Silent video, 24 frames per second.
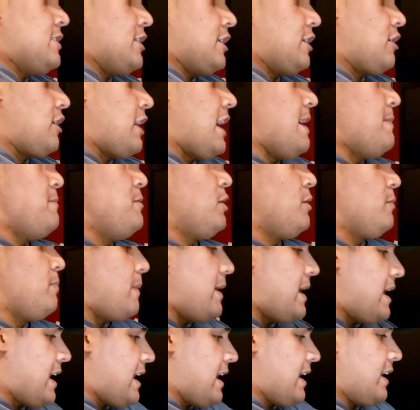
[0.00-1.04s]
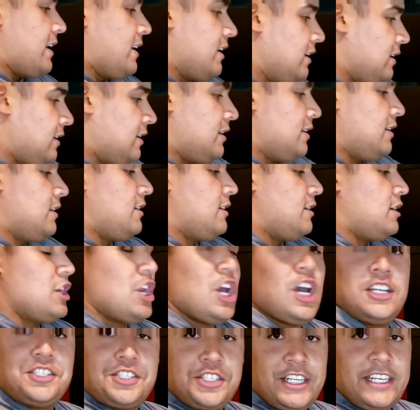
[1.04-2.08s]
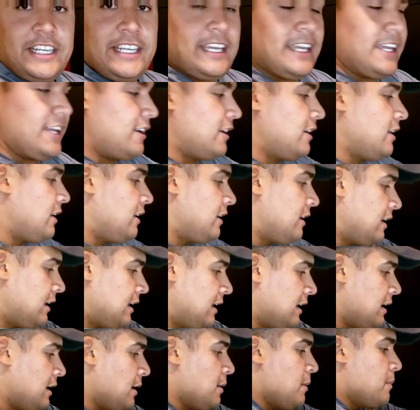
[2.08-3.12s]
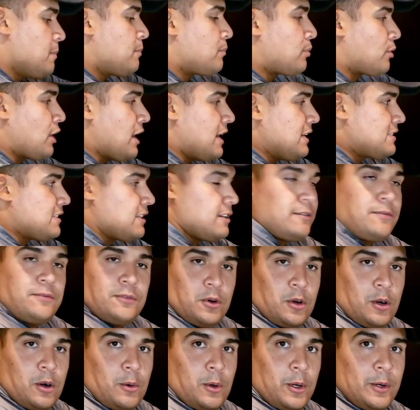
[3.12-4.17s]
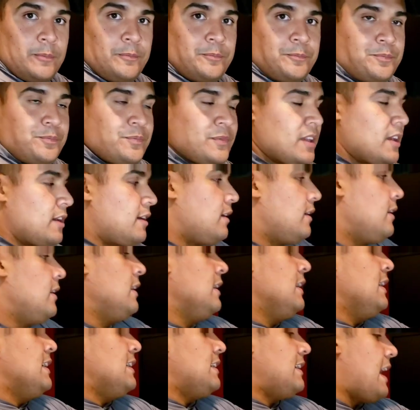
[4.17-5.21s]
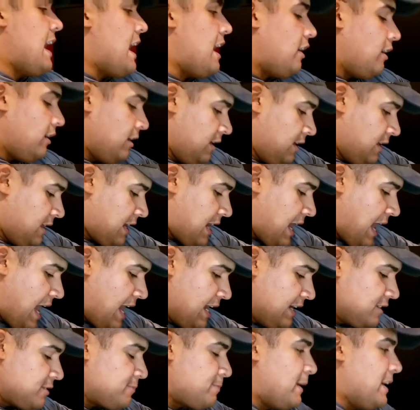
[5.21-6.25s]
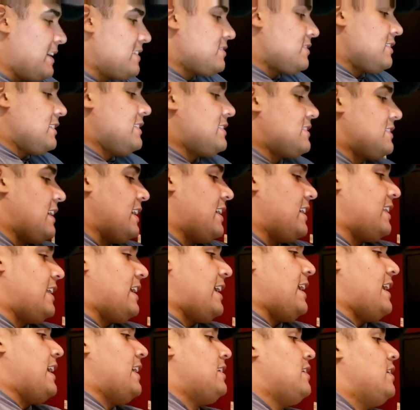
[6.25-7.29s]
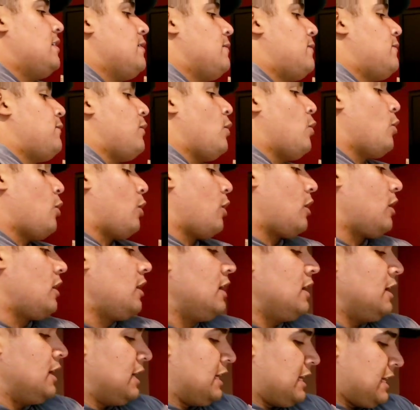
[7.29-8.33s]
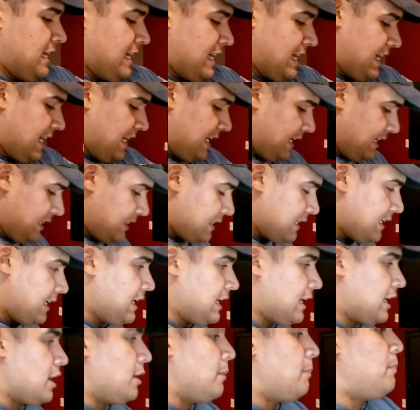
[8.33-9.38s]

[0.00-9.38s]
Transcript: to grab your bag, nudge it in, press it forward. Now, I especially say that for anything